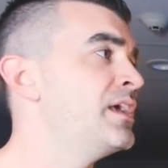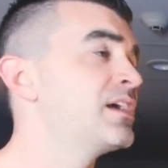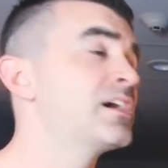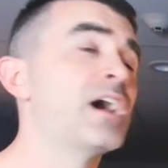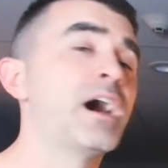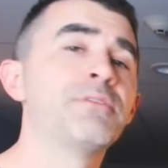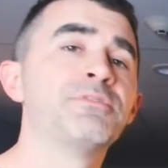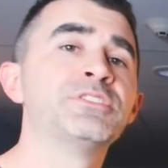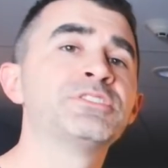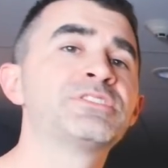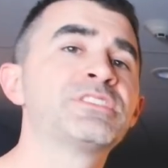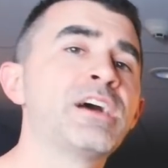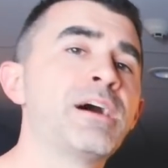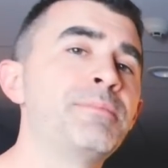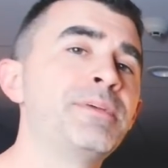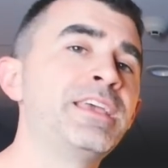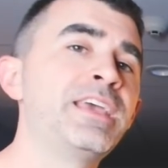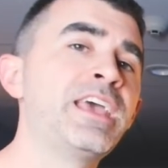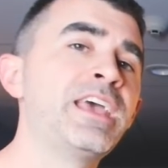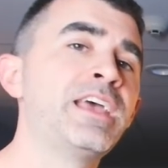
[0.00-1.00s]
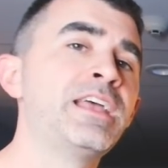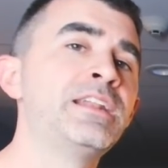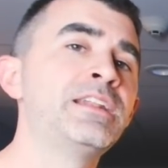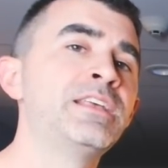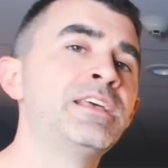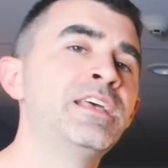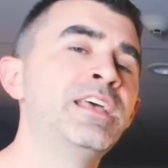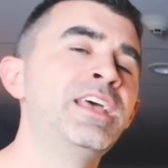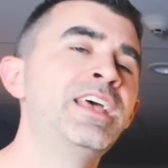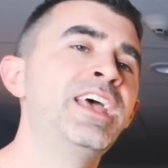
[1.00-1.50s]
covers coming
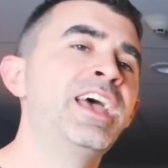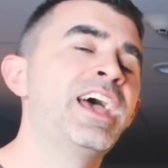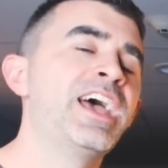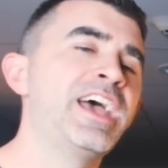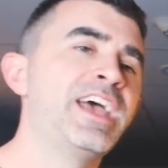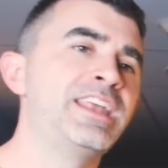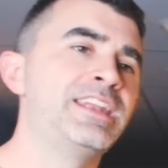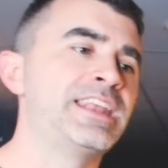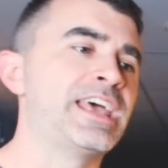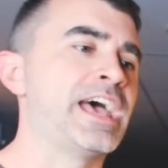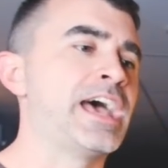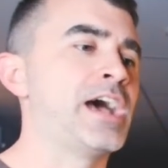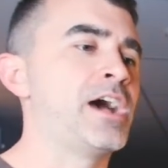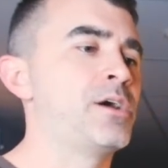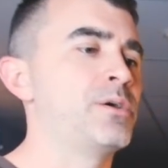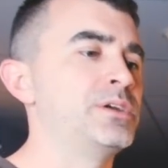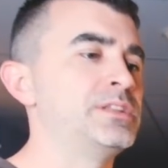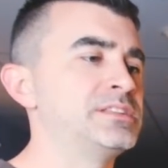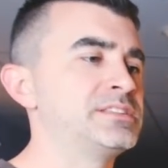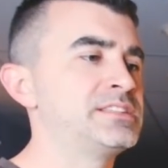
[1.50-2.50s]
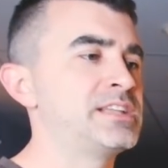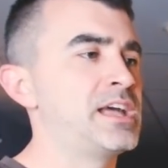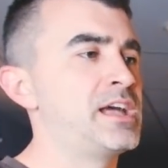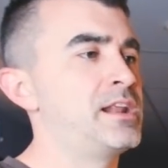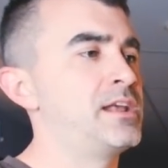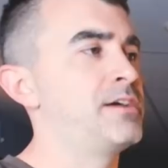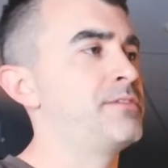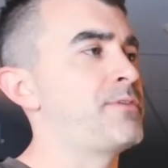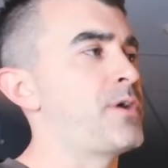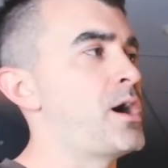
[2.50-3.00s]
in, and now
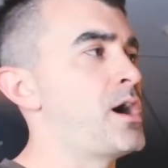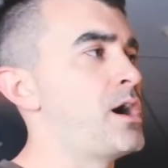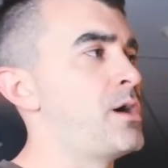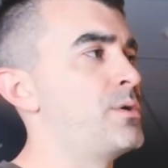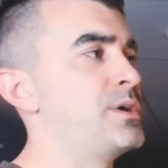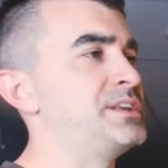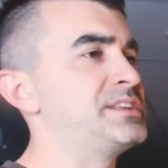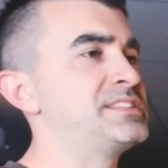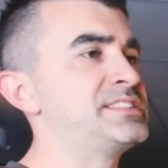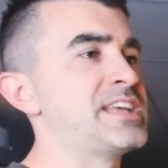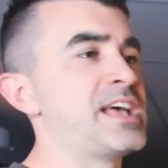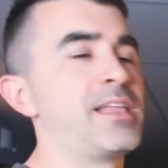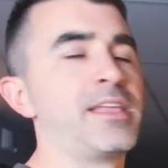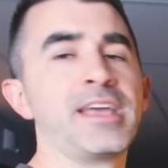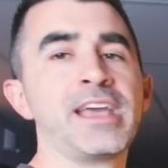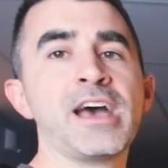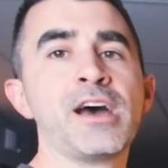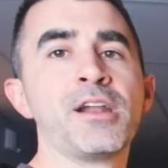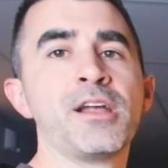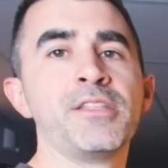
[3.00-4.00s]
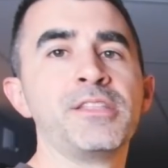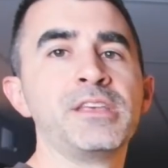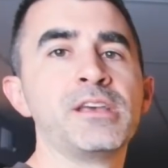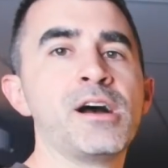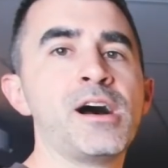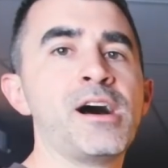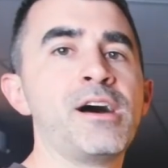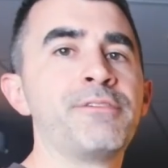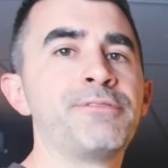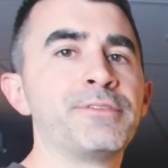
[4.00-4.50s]
instead of always selling out on the
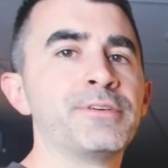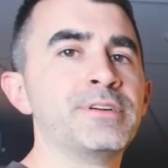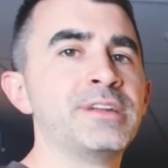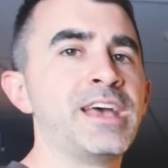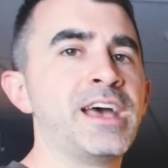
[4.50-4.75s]
offer,